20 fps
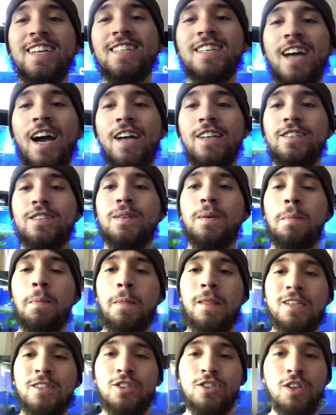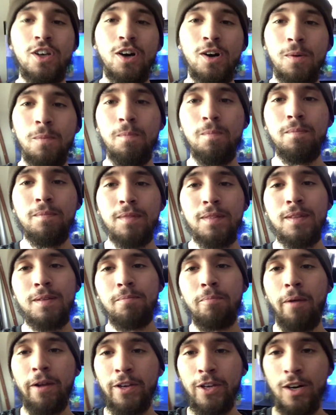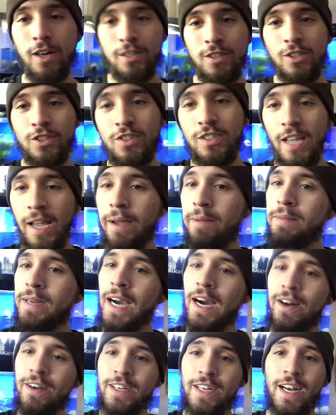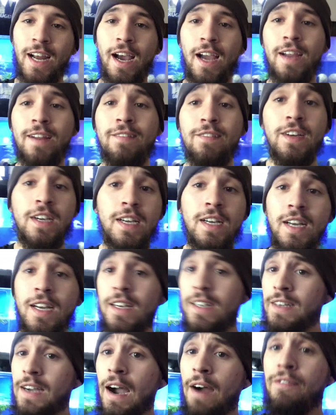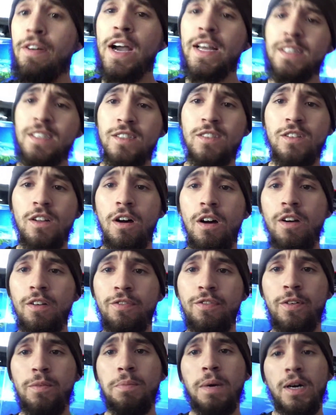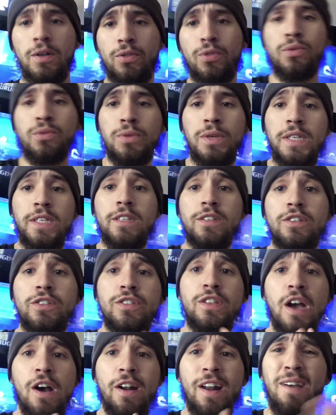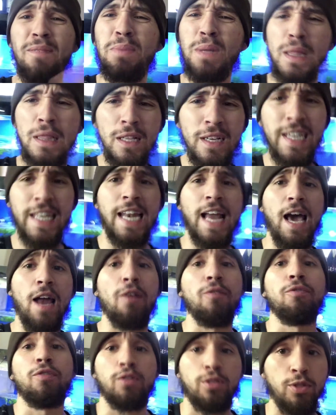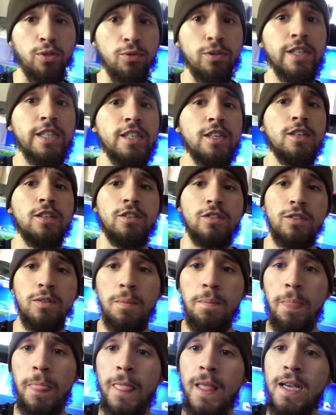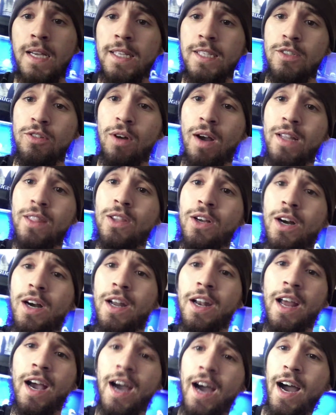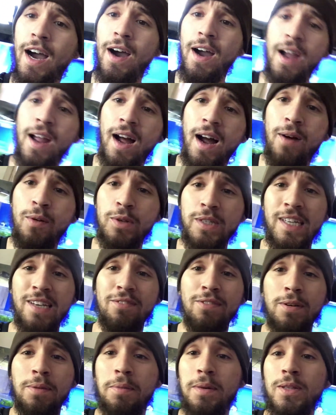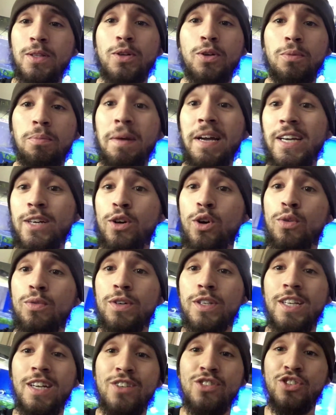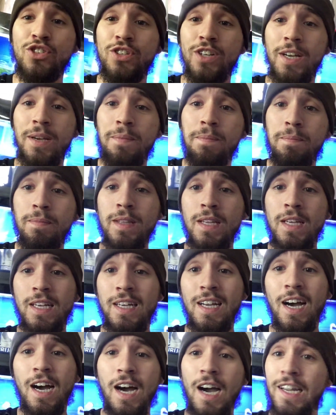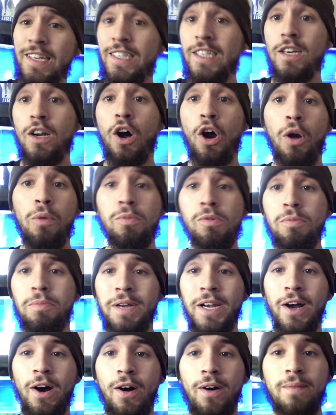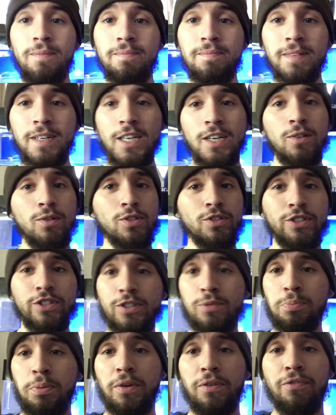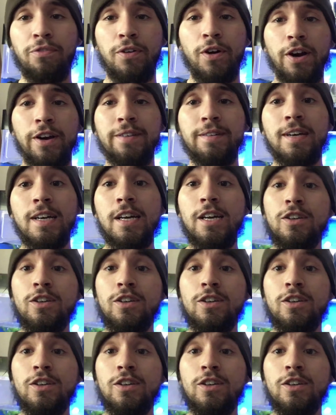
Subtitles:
Guys, so my dog just came down, and I've had this dog for about 3 years now, and I've been looking at him for 3 years. So I thought I would give him a little makeover yesterday. I didn't harm him at all. It was just pure fun.